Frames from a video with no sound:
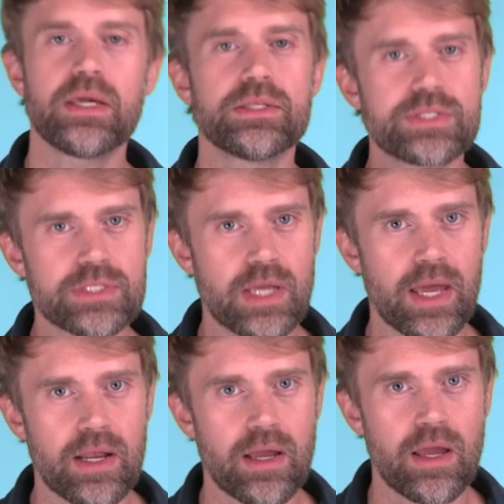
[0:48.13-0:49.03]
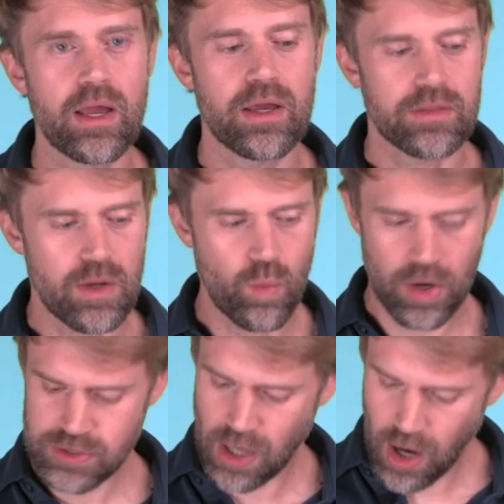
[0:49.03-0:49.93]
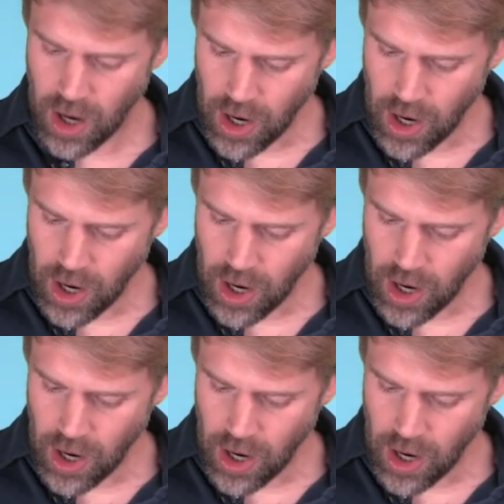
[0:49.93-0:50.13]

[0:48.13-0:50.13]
Instead, they work to